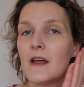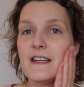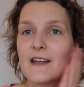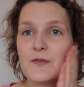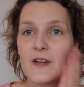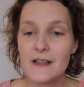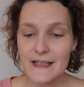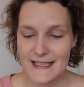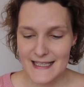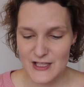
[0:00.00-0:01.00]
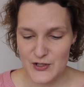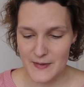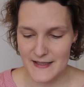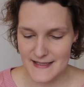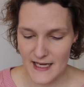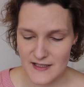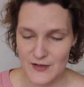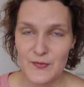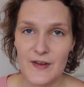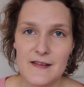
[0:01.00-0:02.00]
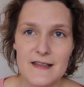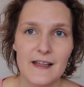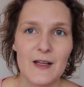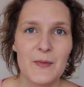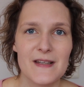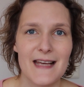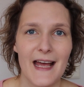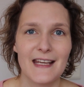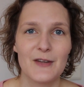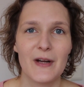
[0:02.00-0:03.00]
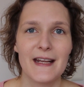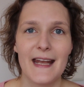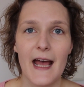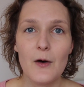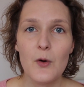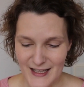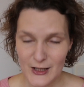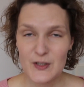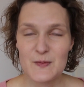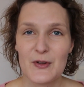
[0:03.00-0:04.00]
It definitely needs to be set. It feels a little bit tacky right now. It looks